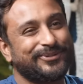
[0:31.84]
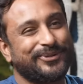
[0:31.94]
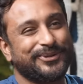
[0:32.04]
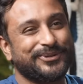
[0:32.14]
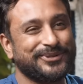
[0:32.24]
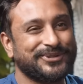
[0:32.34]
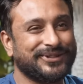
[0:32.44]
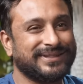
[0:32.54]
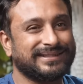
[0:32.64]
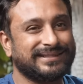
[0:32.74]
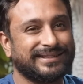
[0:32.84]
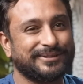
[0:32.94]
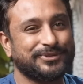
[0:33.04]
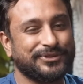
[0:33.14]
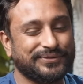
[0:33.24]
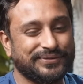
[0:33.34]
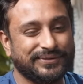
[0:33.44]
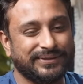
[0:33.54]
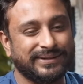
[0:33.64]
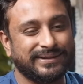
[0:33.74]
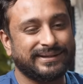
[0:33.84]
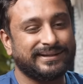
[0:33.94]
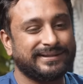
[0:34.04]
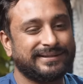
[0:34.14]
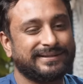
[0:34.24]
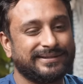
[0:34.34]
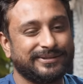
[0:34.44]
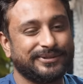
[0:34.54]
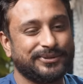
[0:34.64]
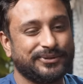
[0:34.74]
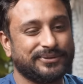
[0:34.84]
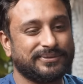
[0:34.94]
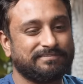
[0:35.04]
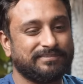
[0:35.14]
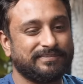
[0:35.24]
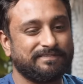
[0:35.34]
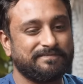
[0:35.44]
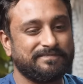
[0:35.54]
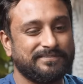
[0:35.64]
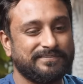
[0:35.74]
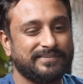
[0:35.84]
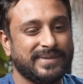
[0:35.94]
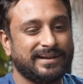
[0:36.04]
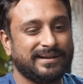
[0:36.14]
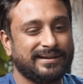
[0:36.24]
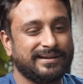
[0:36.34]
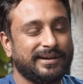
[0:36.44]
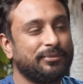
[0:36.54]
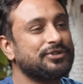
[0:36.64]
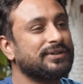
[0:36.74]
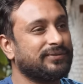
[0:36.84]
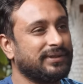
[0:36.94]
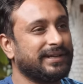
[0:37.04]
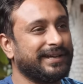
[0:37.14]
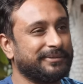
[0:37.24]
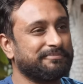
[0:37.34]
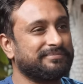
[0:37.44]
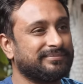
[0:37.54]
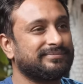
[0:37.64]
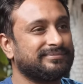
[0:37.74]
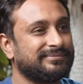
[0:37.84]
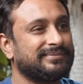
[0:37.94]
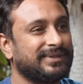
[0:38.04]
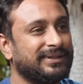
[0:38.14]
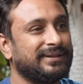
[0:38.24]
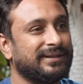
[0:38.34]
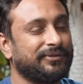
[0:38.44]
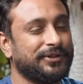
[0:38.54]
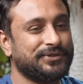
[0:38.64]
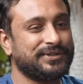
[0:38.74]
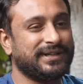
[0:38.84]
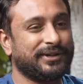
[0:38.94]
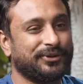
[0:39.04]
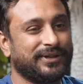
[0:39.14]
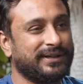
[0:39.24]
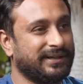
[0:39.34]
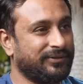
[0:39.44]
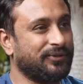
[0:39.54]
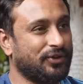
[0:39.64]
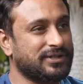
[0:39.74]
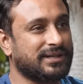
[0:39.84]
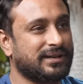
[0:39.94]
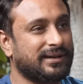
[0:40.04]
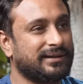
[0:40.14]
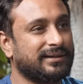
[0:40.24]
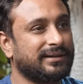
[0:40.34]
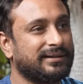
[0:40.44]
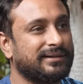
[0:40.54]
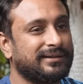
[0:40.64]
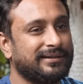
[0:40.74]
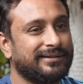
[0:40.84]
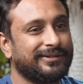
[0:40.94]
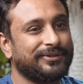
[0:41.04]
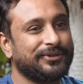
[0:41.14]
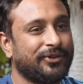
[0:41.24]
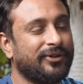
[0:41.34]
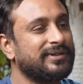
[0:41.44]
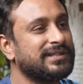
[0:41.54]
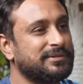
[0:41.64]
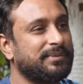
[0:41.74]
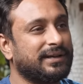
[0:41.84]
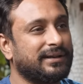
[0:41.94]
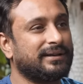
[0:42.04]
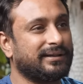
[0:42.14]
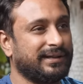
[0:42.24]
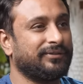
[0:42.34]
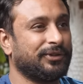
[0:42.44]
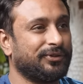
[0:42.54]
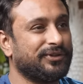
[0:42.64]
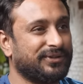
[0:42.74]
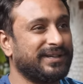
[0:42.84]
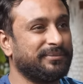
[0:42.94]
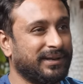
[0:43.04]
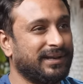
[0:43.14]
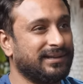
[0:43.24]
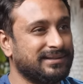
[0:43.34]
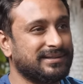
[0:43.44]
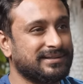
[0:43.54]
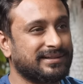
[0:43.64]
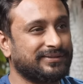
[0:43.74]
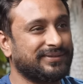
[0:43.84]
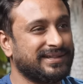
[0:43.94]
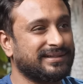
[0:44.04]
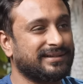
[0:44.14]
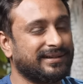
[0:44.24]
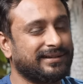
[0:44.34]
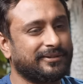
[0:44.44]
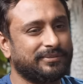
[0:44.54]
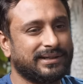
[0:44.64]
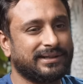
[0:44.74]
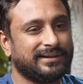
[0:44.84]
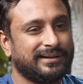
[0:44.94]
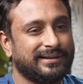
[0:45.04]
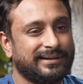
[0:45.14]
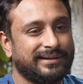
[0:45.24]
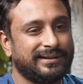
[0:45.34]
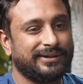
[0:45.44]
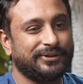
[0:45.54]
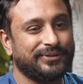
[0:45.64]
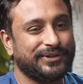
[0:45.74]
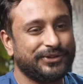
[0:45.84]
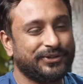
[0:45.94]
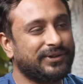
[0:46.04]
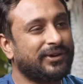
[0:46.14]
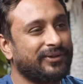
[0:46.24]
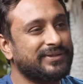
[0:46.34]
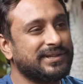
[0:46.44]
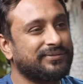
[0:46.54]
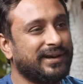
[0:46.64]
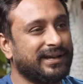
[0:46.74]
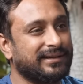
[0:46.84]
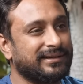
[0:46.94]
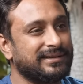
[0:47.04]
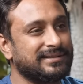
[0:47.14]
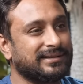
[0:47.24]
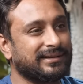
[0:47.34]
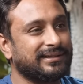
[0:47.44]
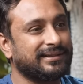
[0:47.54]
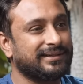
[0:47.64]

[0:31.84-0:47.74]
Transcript: what goes on in terms of you know emotion for the game like when you sit out and even watch cricket so you're always a spectator even though you keep analyzing stuff as a cricketer but you're always a fan inside